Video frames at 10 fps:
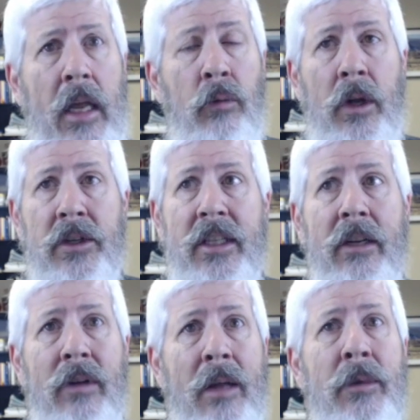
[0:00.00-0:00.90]
And while
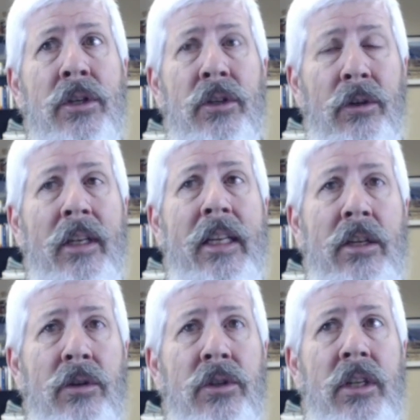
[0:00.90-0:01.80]
CRM is certainly
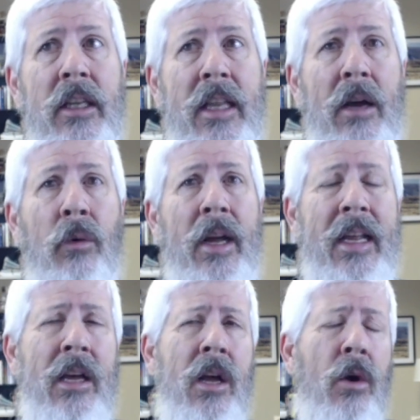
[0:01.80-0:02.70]
used in that way,